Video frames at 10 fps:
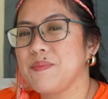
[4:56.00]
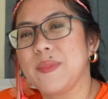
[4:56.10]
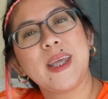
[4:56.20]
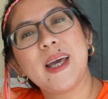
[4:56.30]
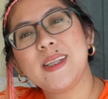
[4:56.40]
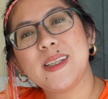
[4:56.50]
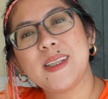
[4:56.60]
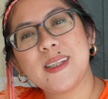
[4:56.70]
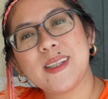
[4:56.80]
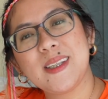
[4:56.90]
But
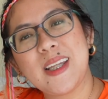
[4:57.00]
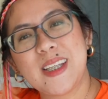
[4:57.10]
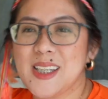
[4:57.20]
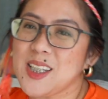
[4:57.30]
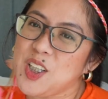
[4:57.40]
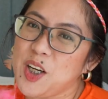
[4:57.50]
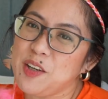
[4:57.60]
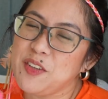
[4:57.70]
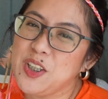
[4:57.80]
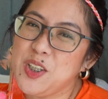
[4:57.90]
yes, this is the start
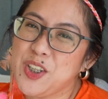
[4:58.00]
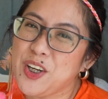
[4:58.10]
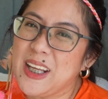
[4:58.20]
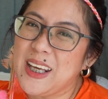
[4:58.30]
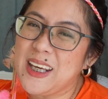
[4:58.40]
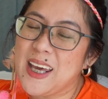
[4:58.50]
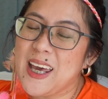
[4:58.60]
of a new journey.